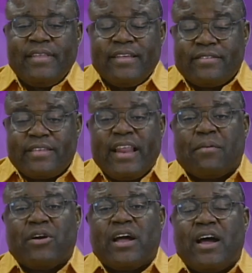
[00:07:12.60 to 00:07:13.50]
See,
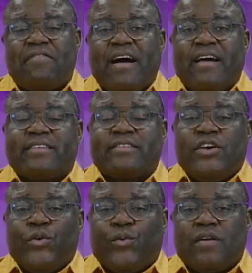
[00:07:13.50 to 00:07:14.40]
like among our fathers,
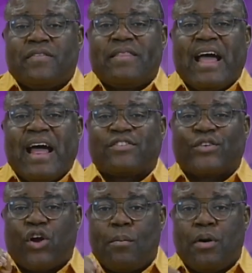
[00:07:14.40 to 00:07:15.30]
one of them that had
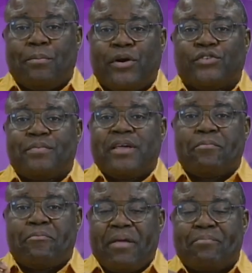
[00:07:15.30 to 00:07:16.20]
to come on board to be a
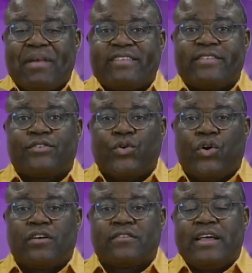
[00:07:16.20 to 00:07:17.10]
big blessing to
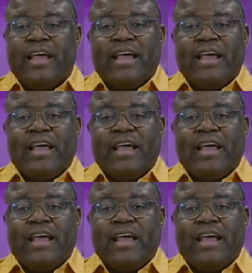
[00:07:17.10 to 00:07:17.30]
us